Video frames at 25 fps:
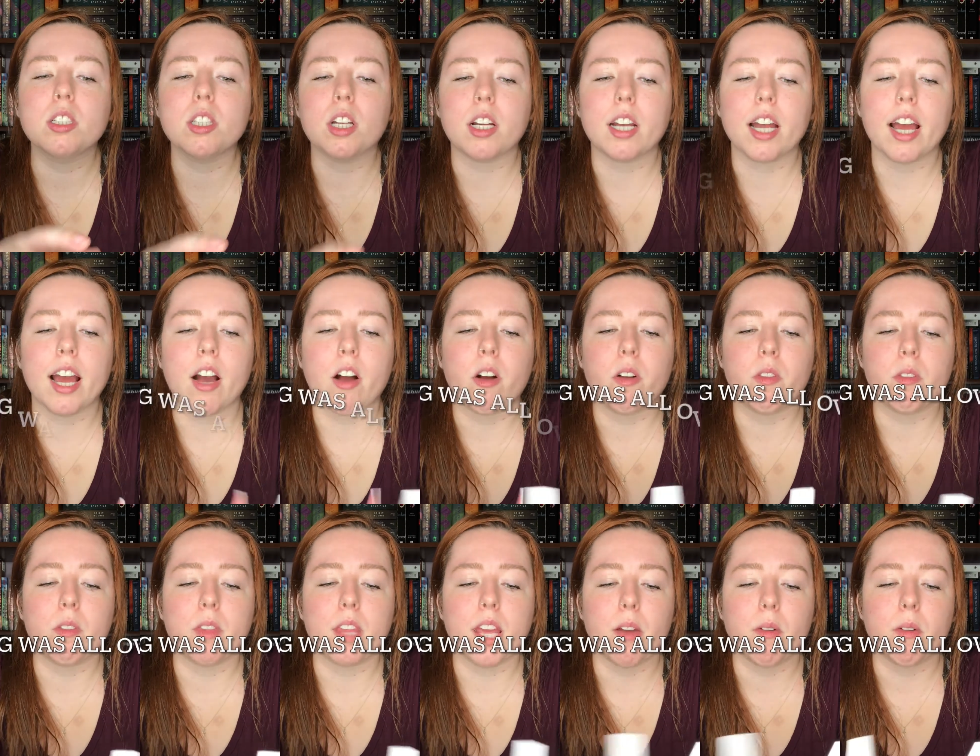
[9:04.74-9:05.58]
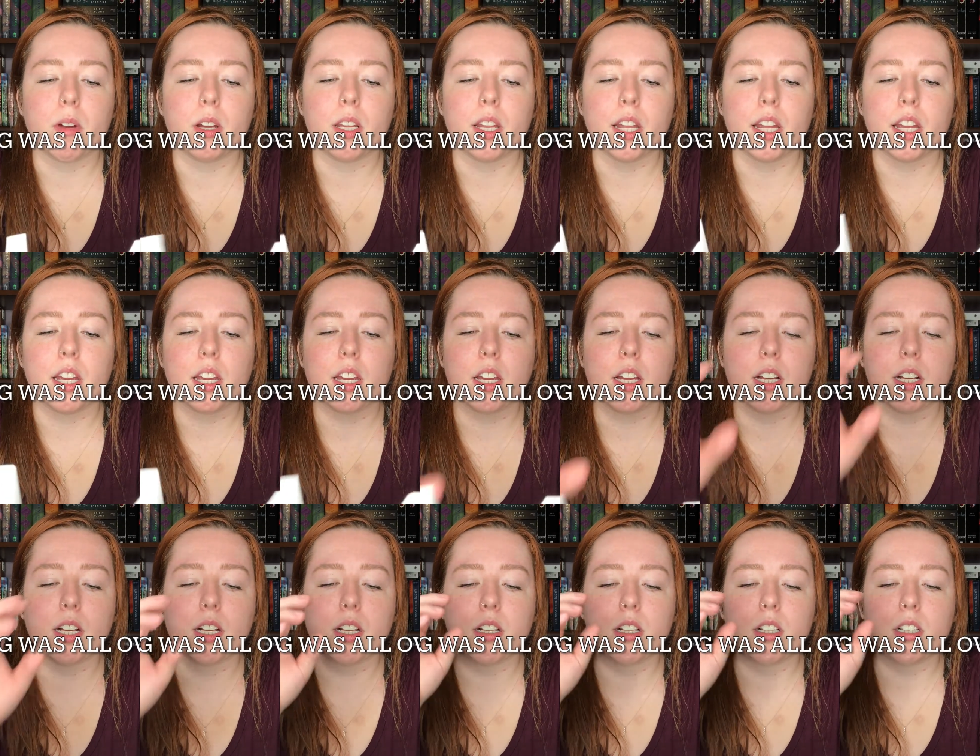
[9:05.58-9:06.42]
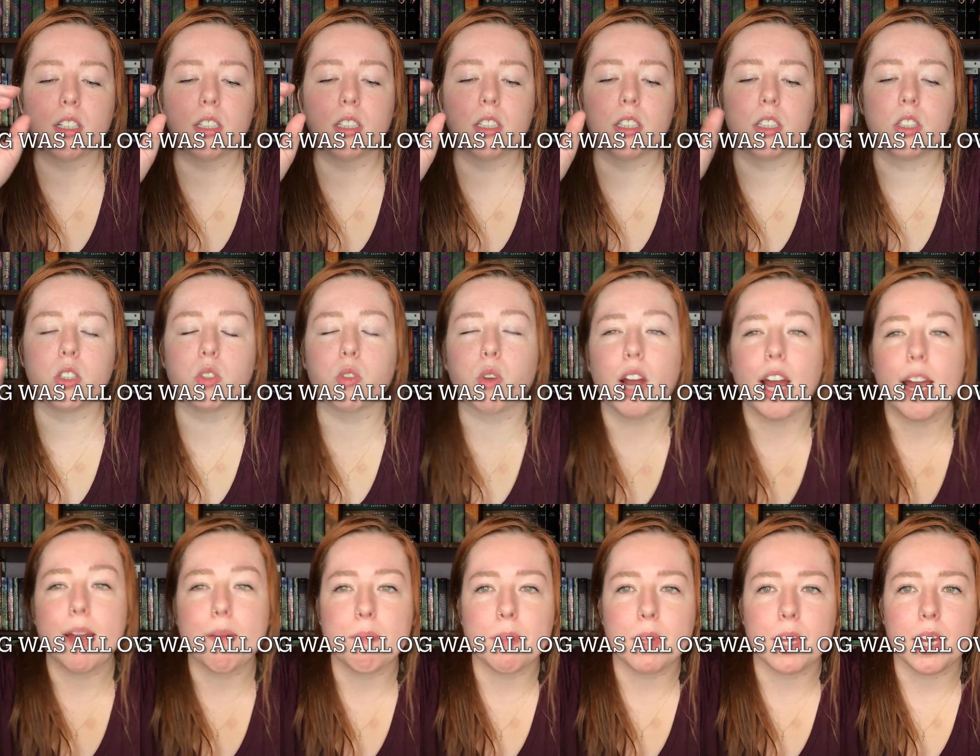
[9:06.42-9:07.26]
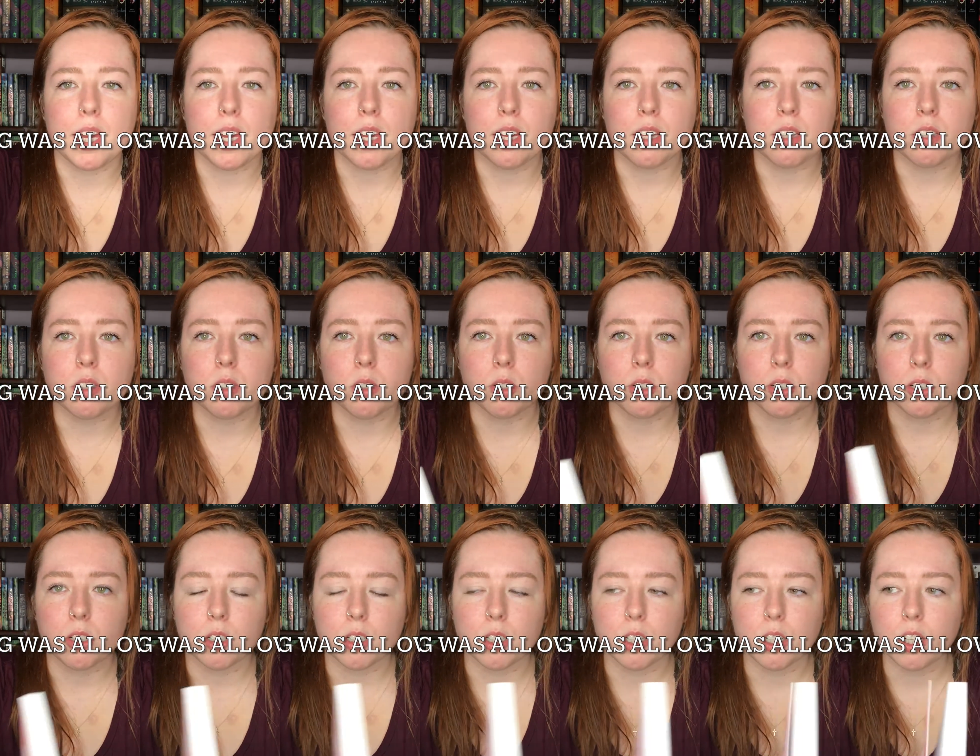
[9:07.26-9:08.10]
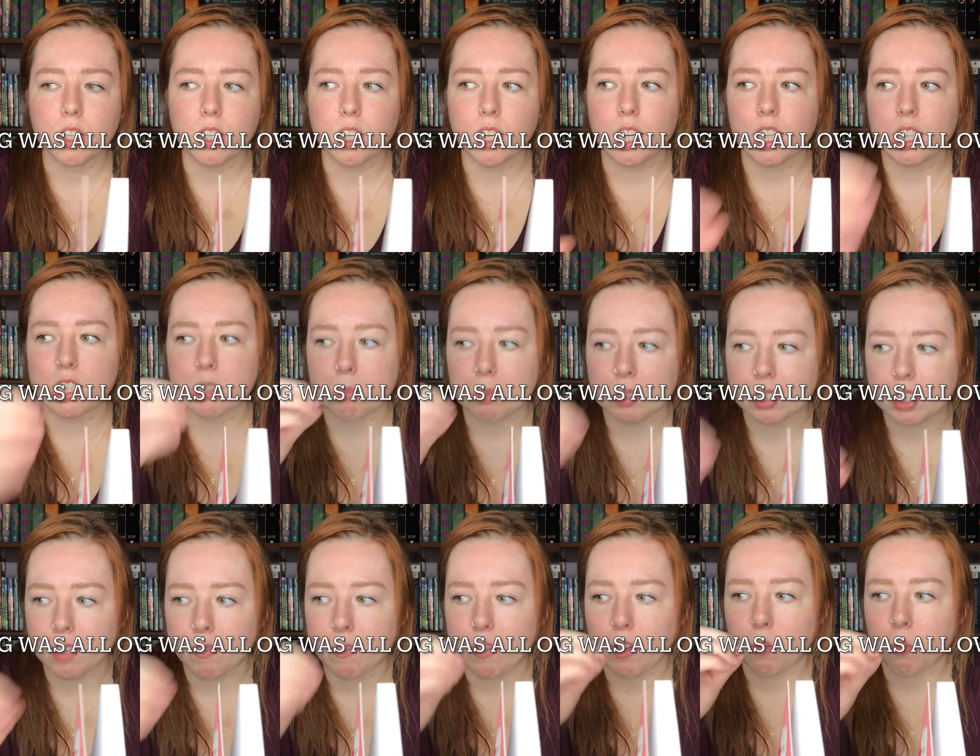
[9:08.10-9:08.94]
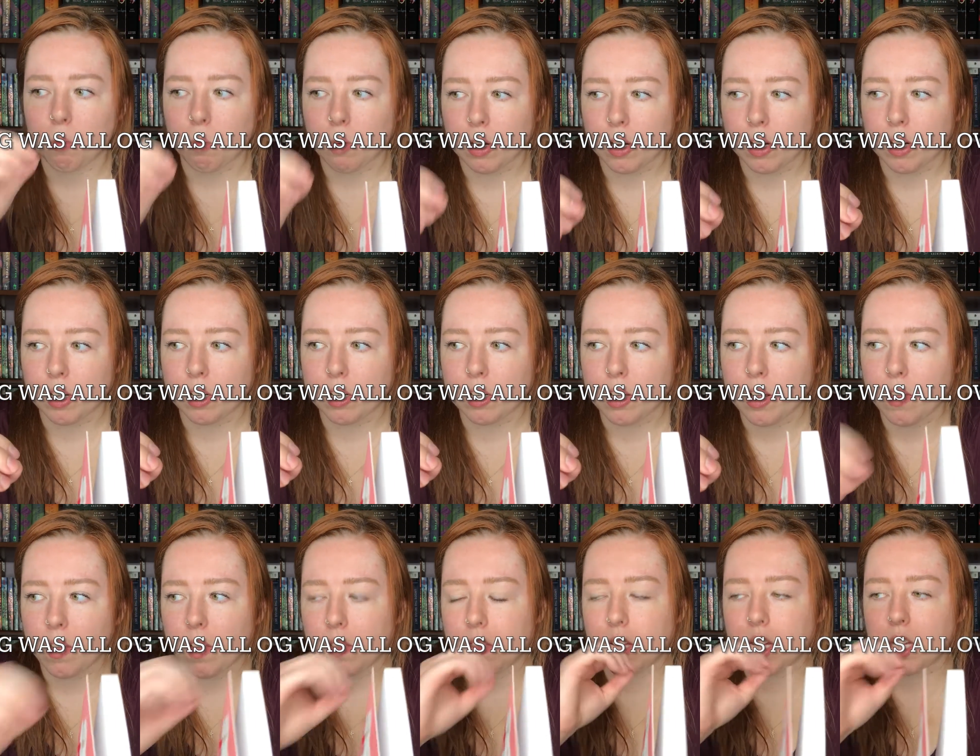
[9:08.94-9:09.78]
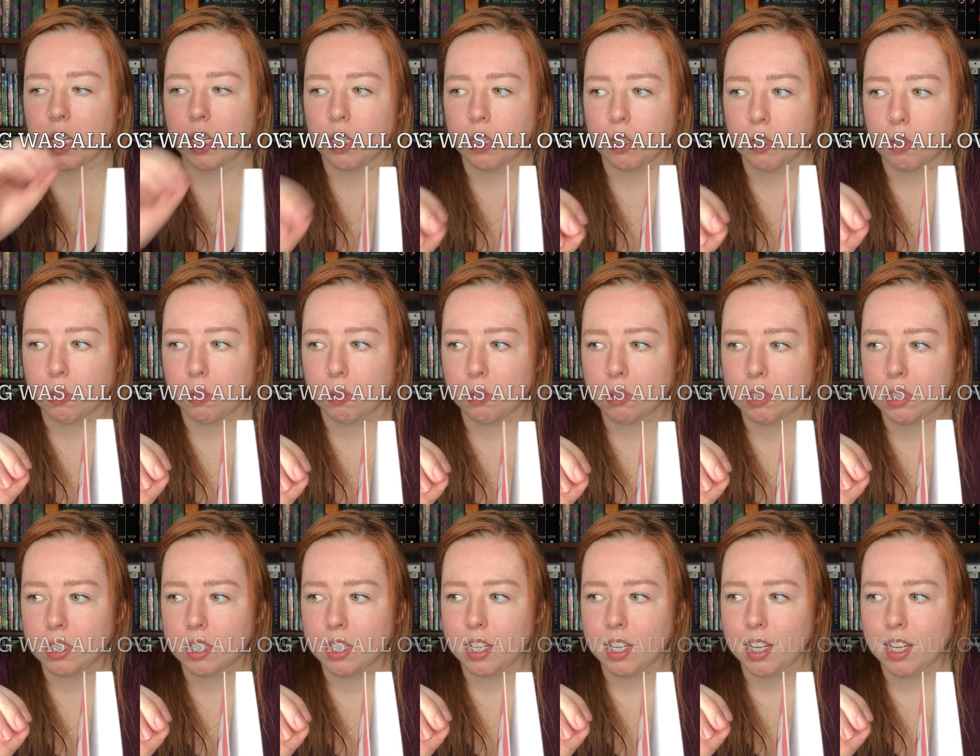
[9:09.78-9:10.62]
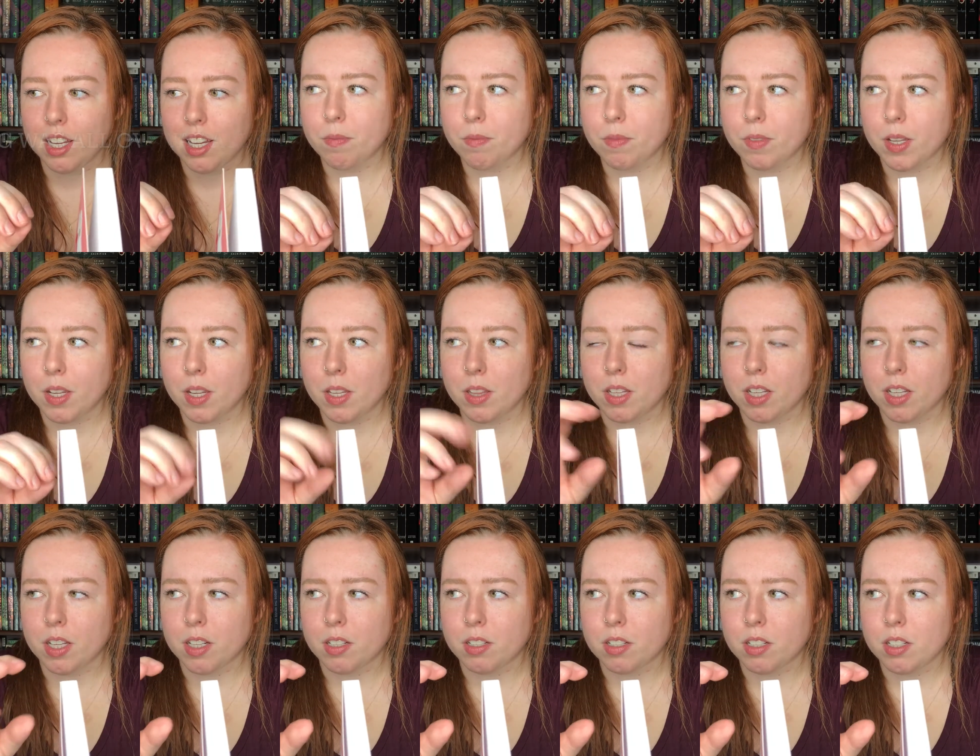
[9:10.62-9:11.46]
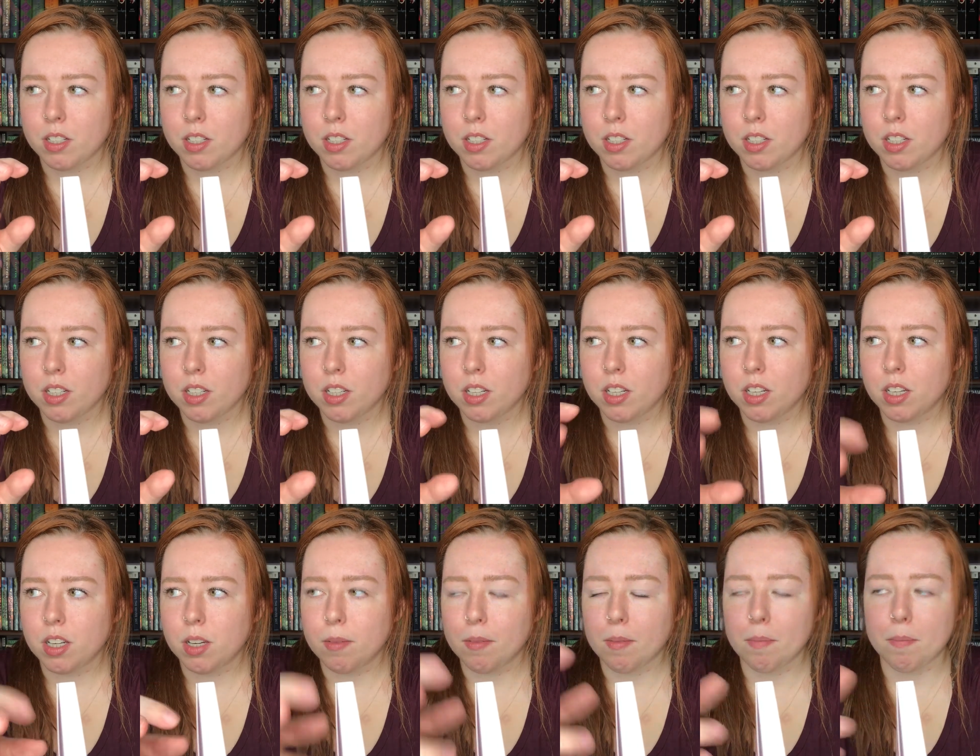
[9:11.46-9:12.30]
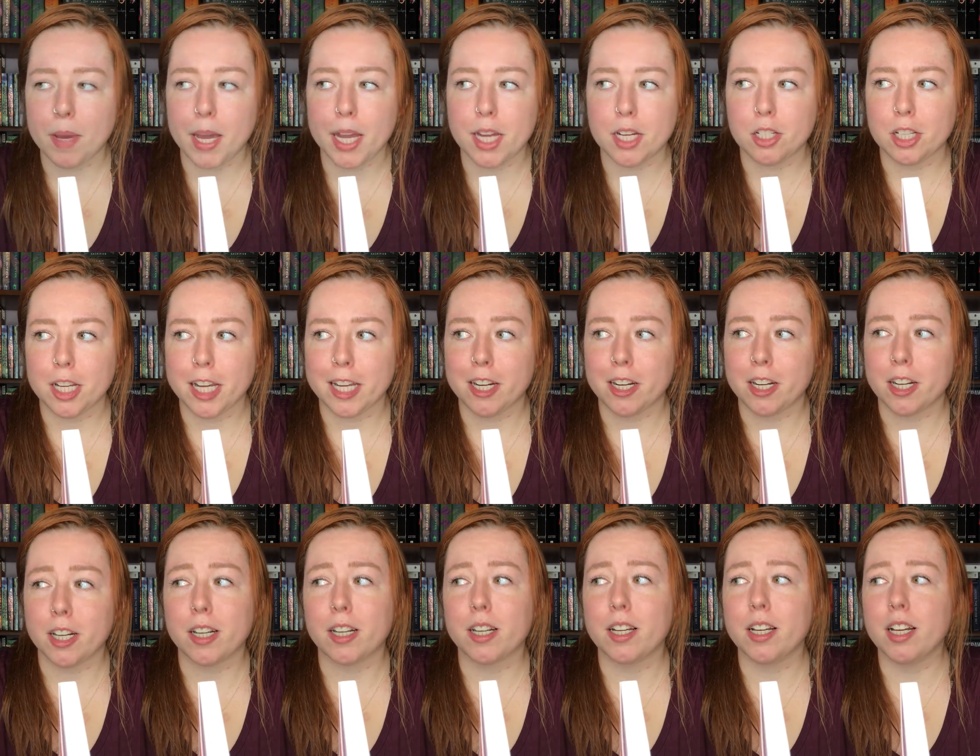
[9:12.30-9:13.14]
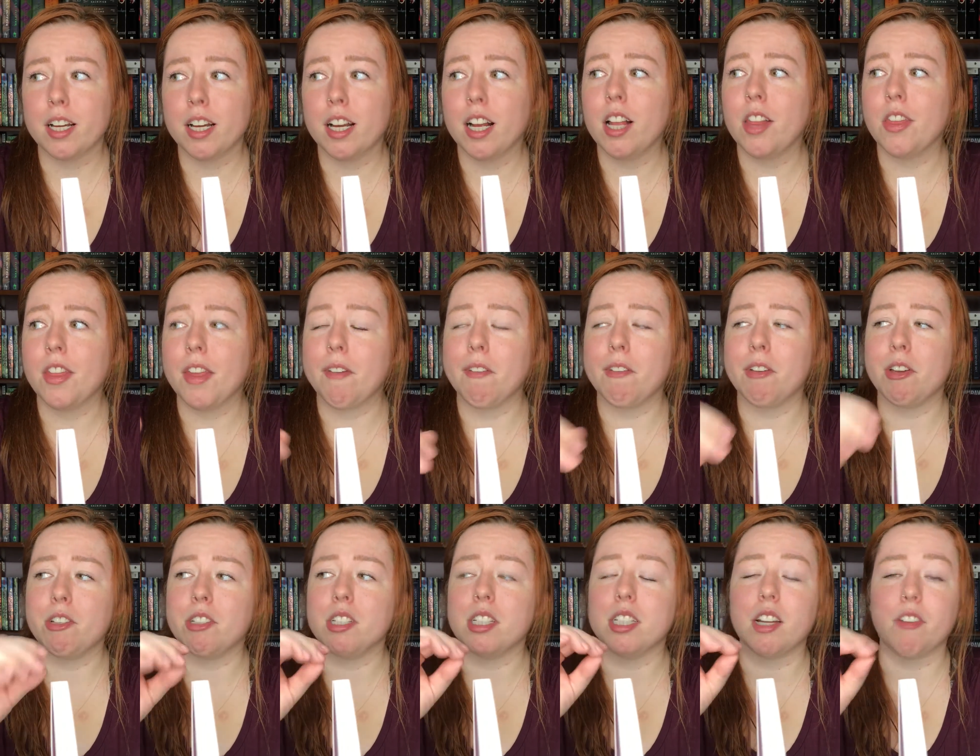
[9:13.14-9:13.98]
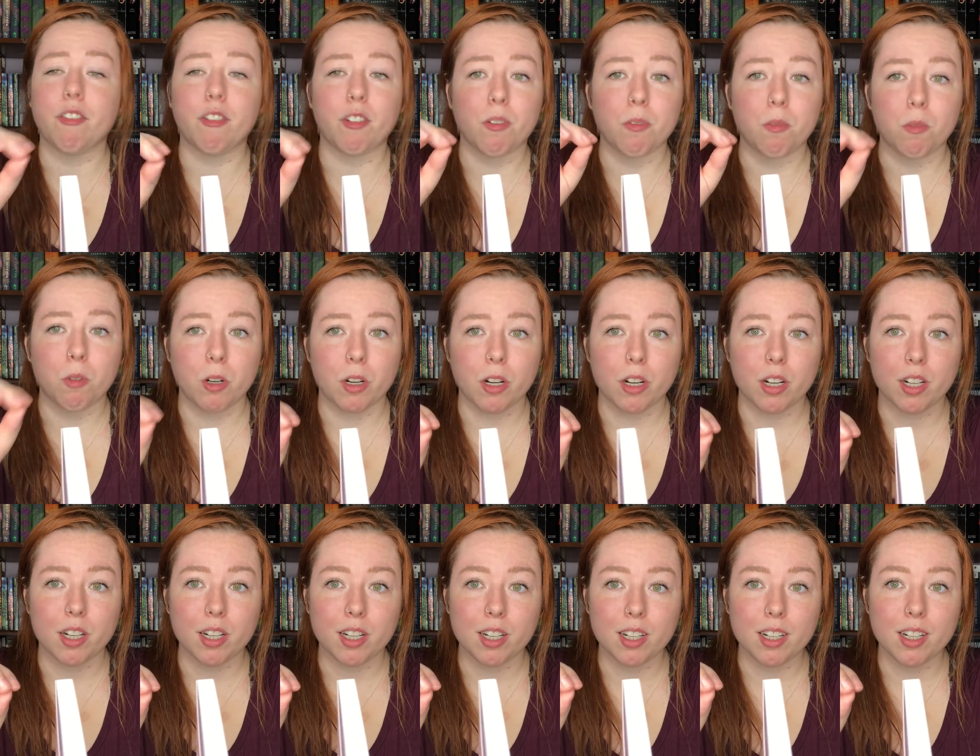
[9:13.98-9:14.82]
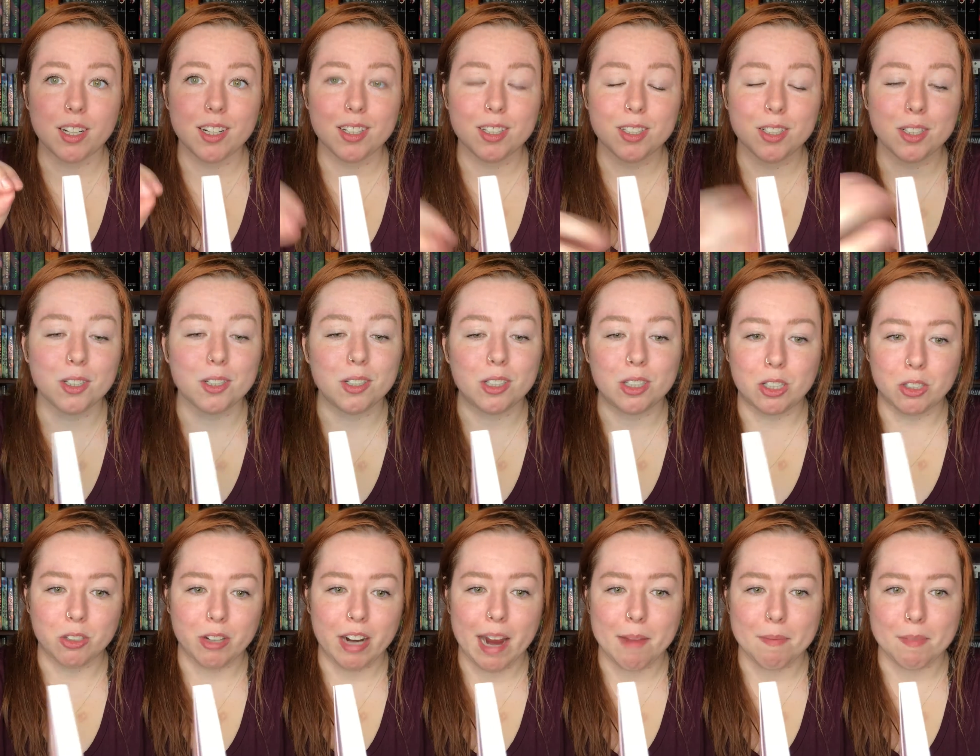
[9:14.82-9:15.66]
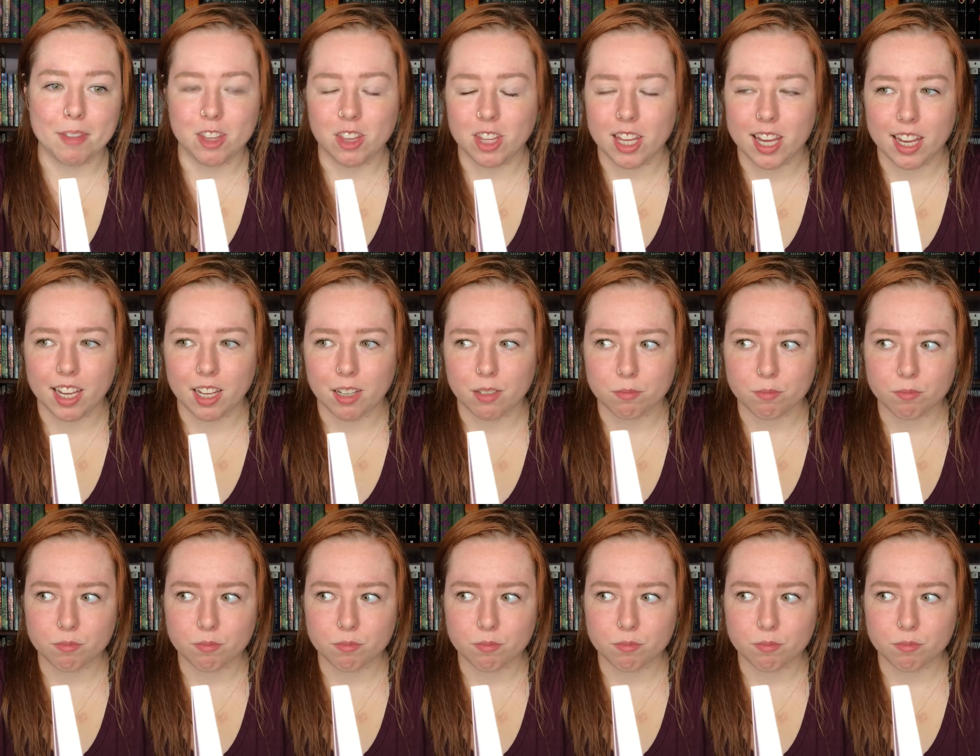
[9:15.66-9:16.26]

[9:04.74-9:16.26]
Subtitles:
on how they would like describe things, or a specific word that they used, and then a page later they would use a different word to describe the thing.